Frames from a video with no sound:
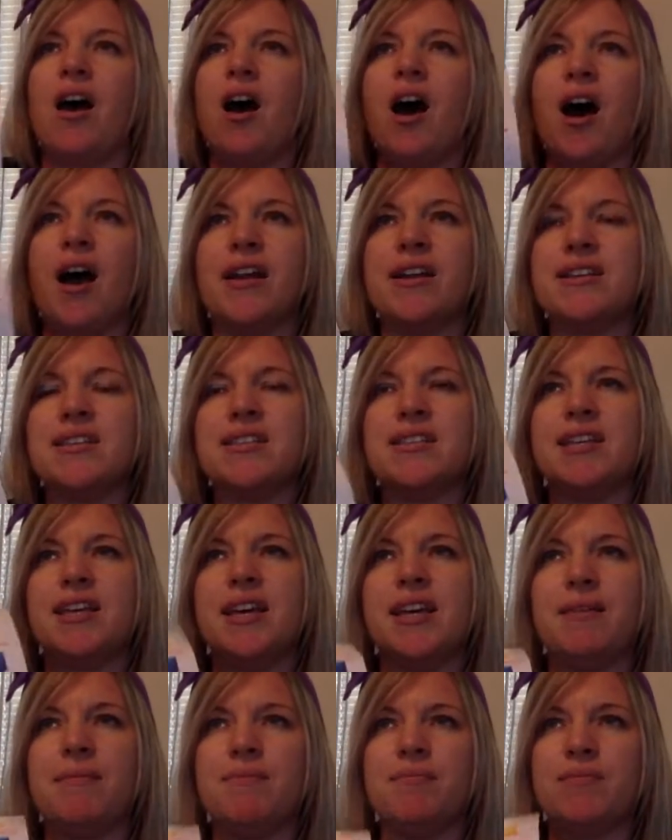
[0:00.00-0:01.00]

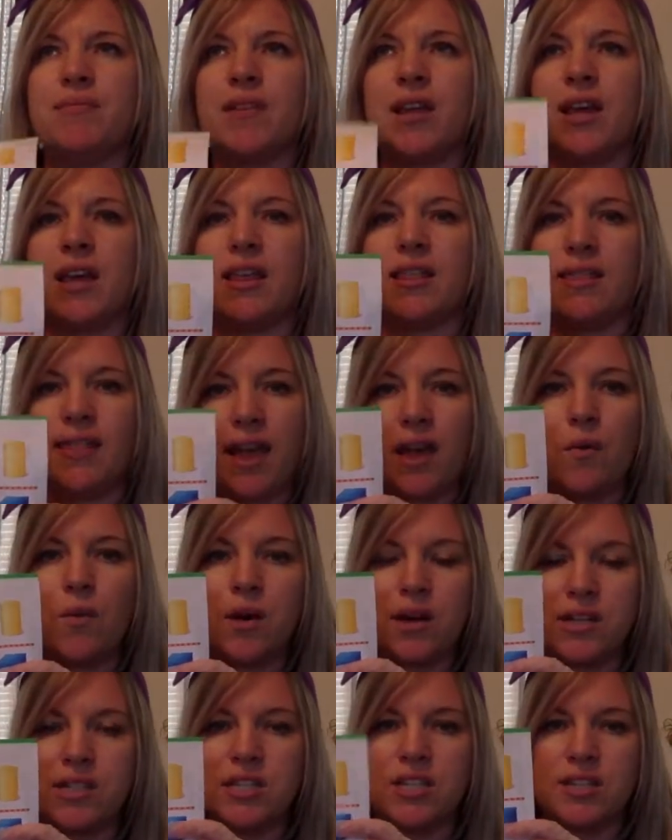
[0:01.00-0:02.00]
honestly, they
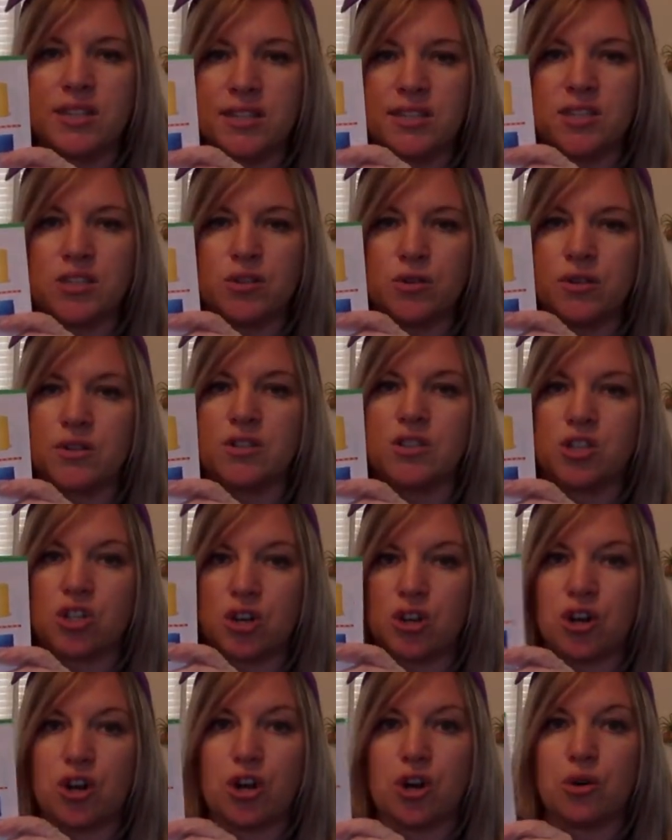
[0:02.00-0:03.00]
want the students to
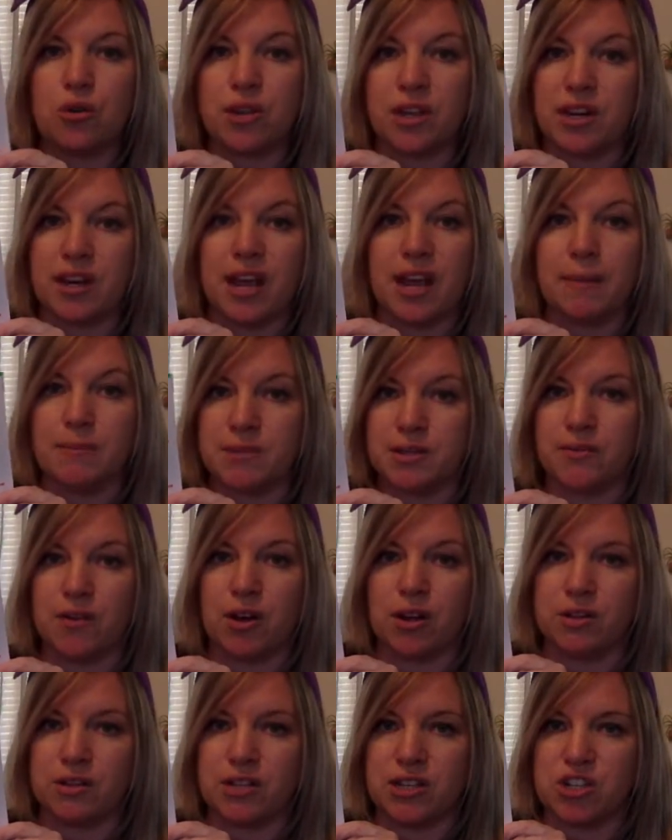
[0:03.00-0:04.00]
know the names of
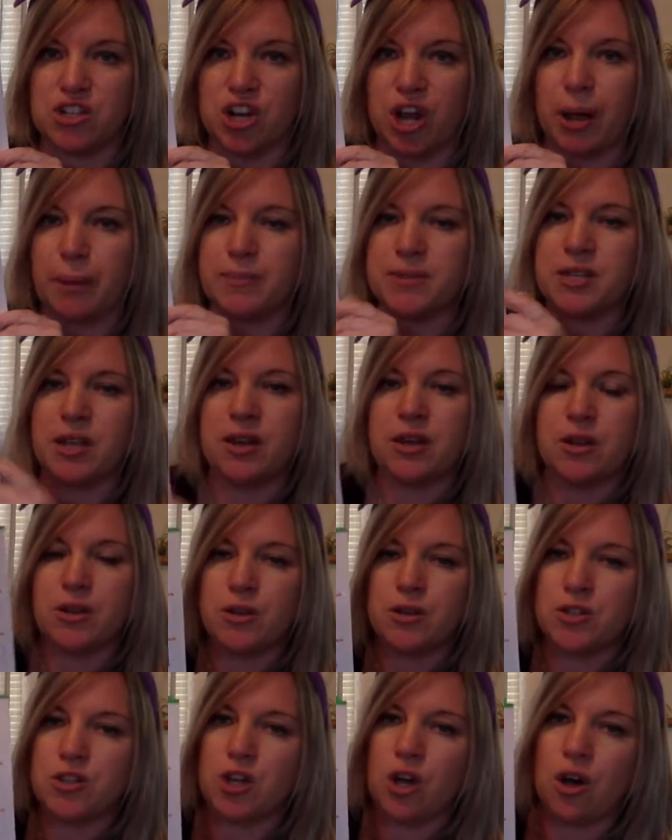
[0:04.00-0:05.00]
all of these shapes.
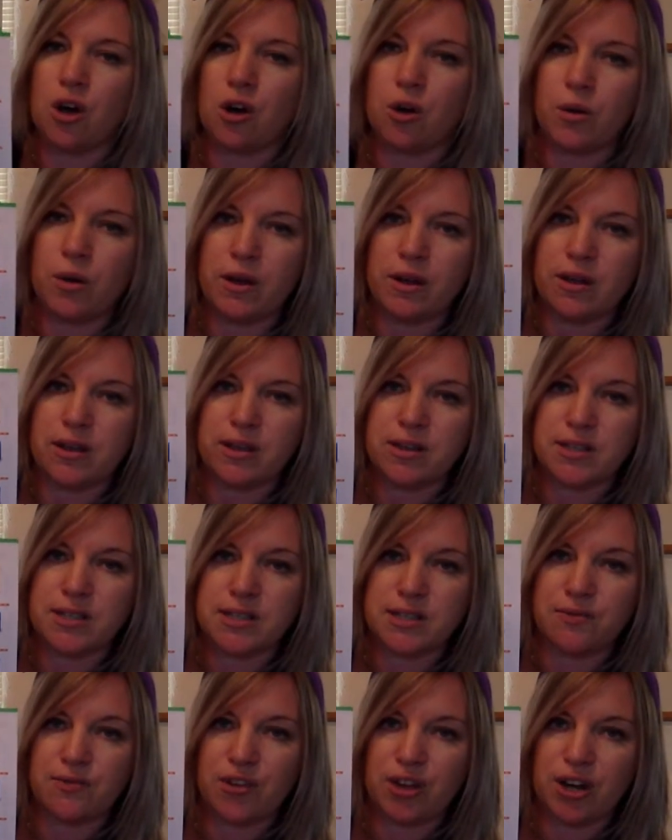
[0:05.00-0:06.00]
So
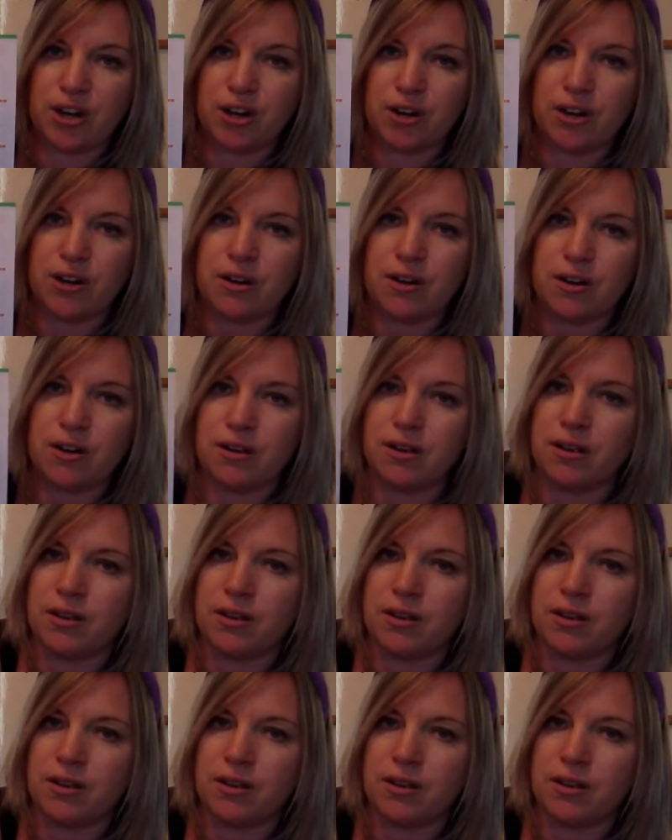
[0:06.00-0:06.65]
sphere,